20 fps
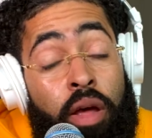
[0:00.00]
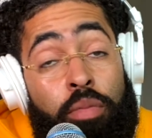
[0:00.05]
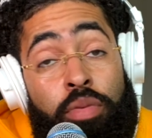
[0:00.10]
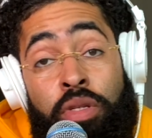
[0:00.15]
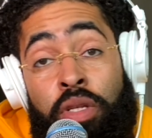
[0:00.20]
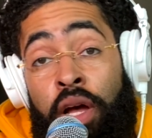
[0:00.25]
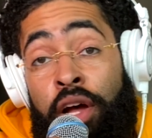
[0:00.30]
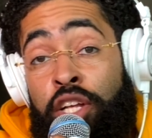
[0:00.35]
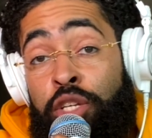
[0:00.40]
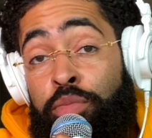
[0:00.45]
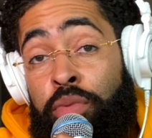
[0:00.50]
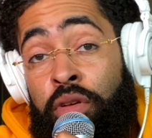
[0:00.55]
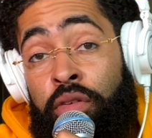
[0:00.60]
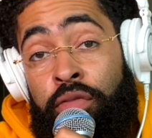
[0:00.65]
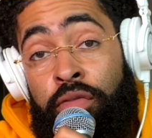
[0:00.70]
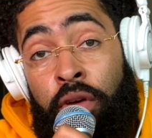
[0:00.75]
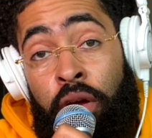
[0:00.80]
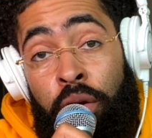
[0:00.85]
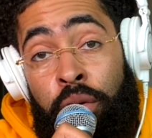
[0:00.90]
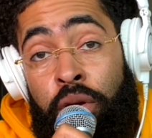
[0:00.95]
besides
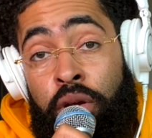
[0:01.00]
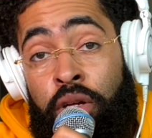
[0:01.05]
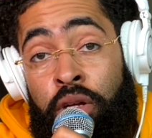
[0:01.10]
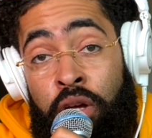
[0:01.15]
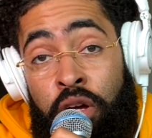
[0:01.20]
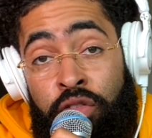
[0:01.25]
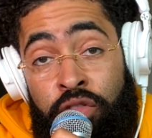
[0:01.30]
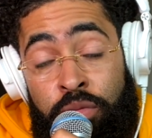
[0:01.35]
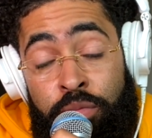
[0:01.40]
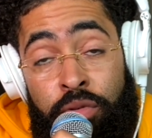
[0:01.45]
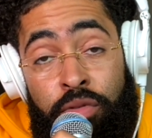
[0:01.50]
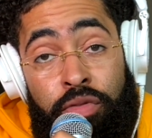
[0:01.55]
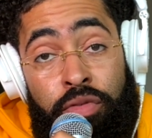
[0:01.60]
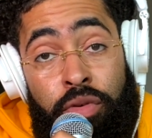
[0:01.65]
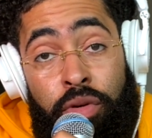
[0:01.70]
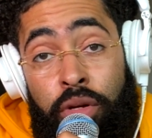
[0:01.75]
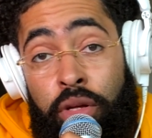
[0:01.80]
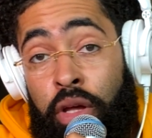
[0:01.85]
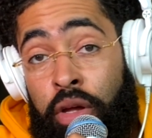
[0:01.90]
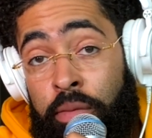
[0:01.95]
being very uncomfortable
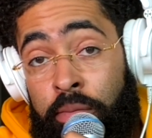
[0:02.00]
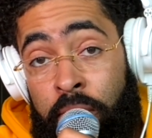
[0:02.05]
for a young